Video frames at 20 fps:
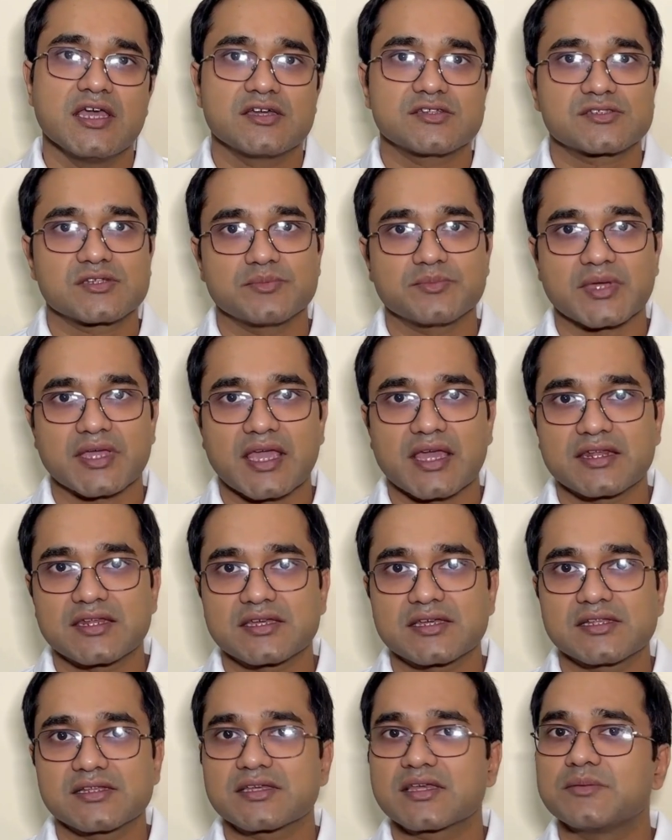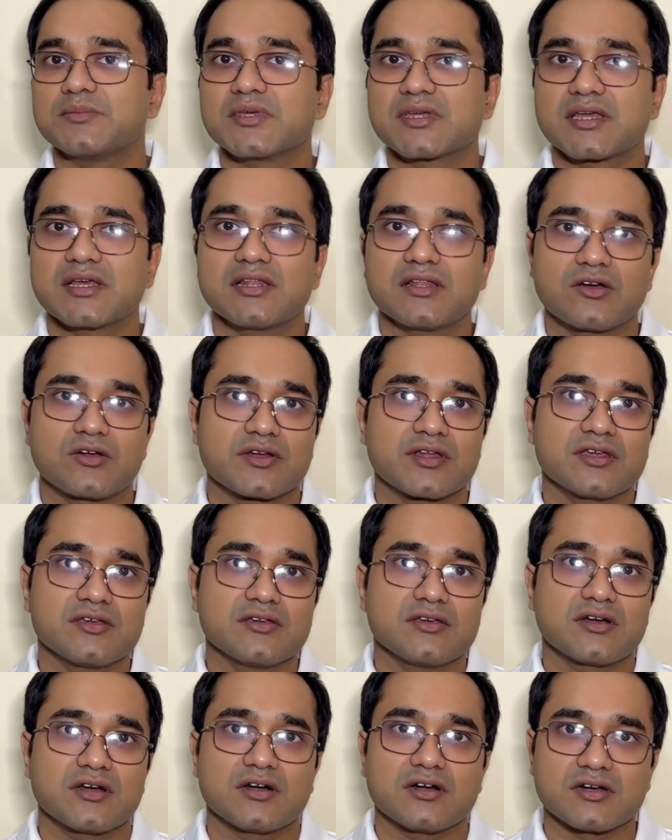some mechanical, chemical or
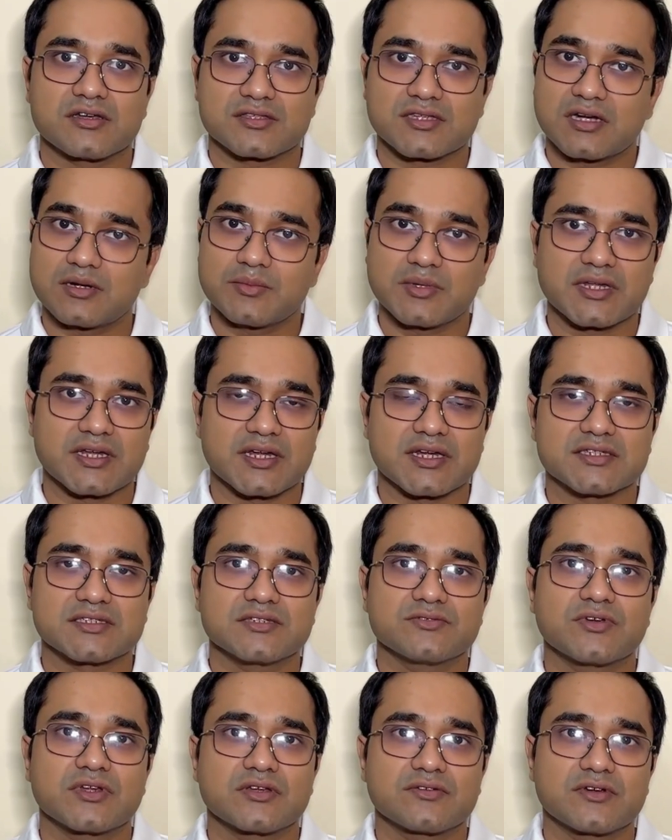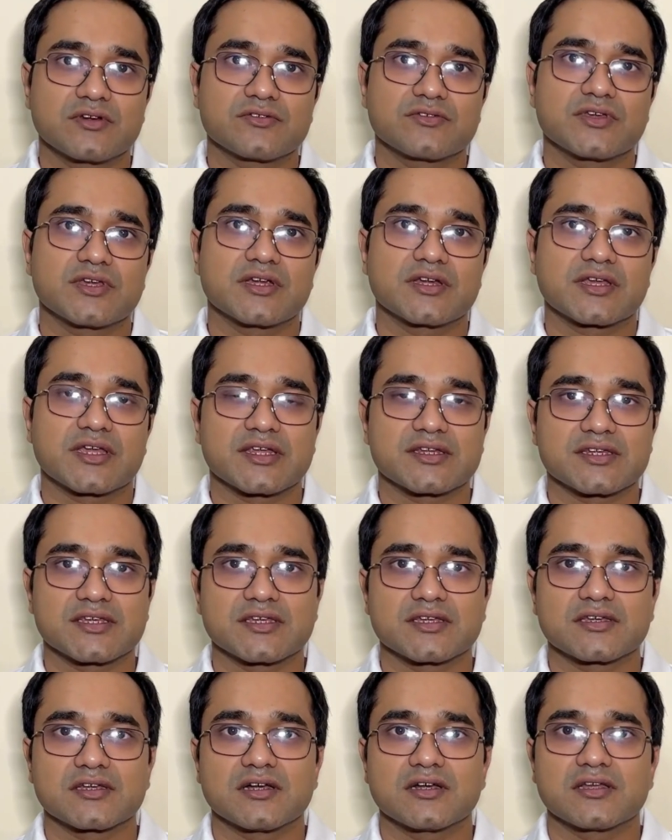a thermal energy. Whenever we are
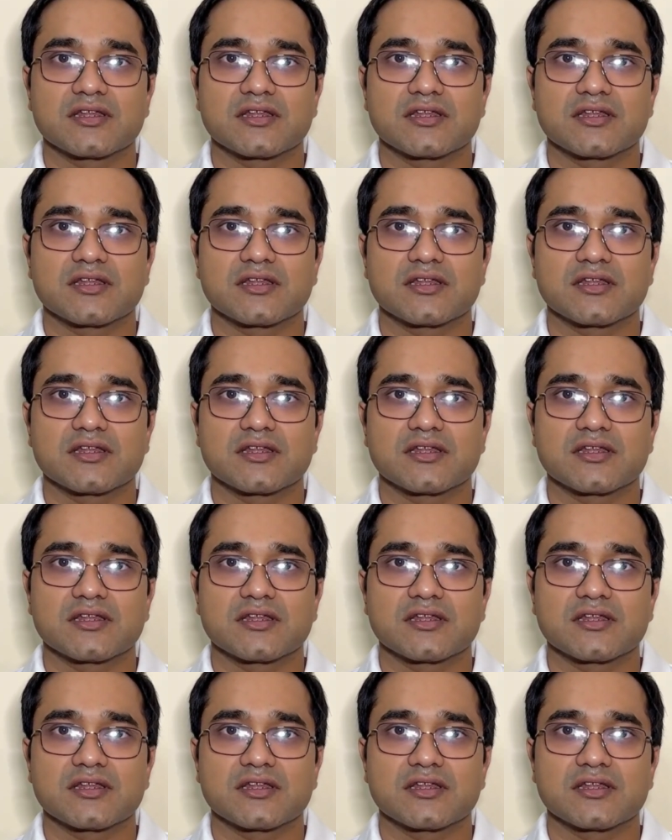getting